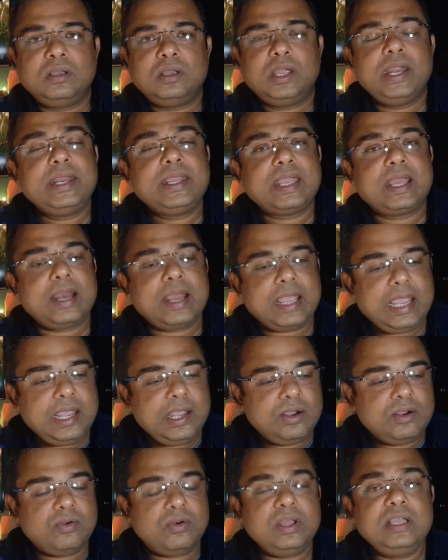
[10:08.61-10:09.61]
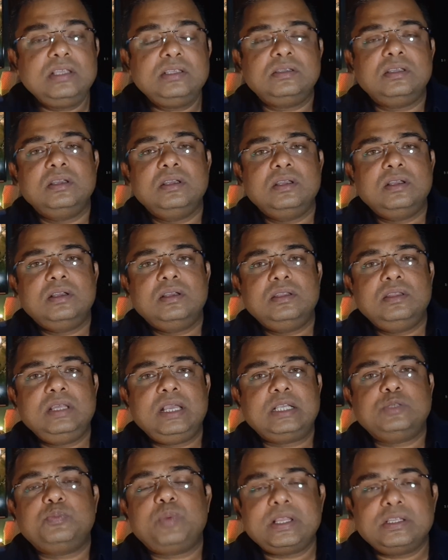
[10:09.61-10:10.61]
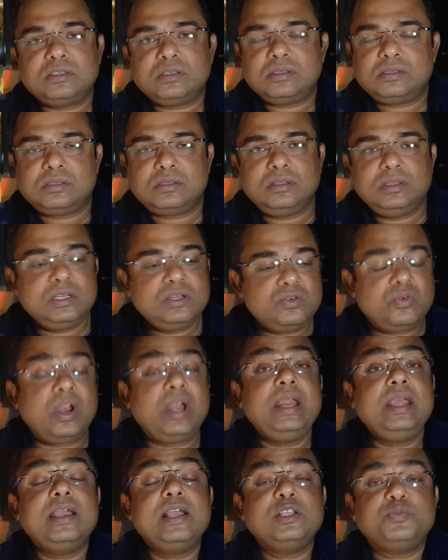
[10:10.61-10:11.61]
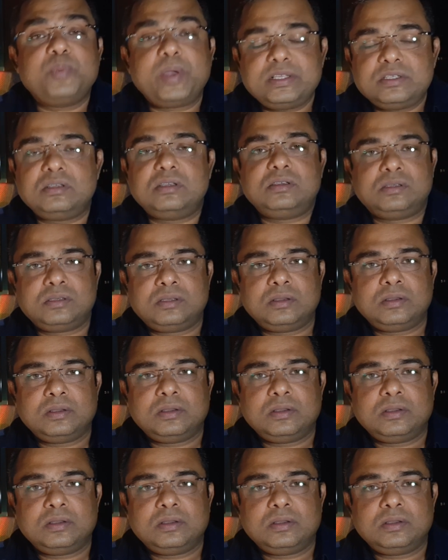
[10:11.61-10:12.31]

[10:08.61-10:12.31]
it can increase the expenses, the trading expenses.